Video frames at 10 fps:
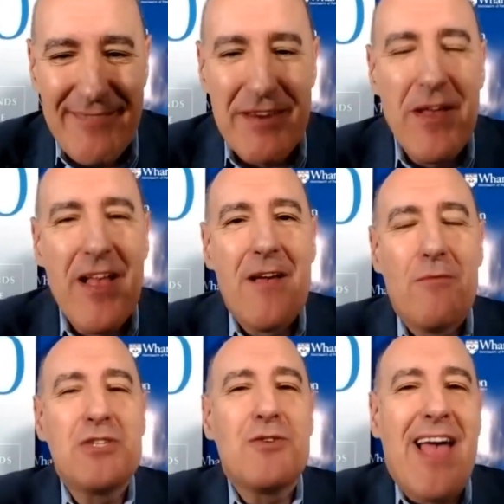I mean,
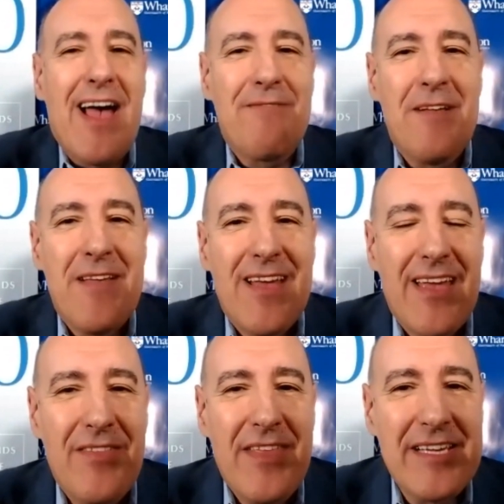we should have
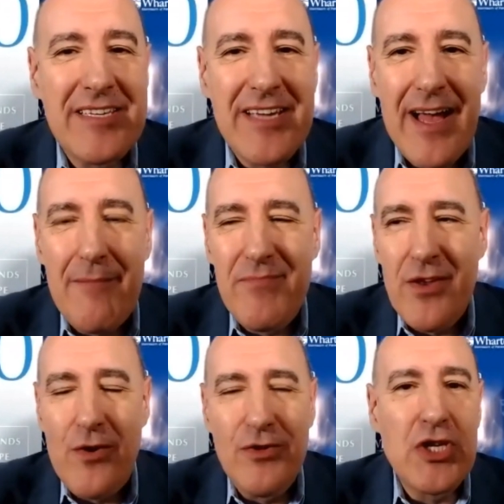in this, um,
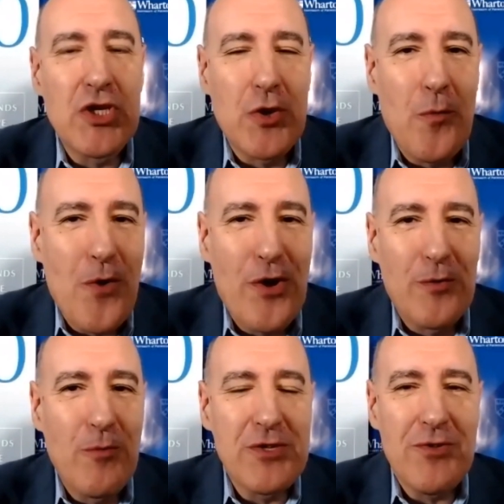you know, digital
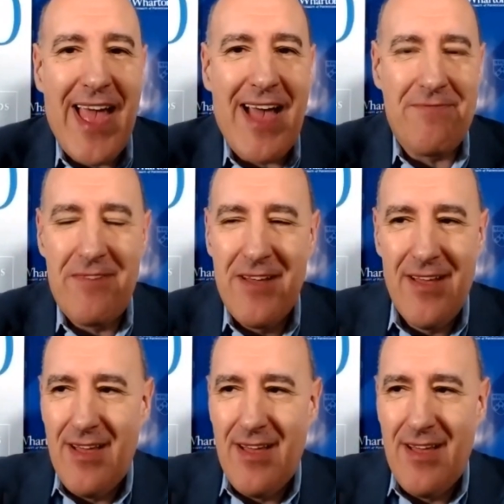world, we should have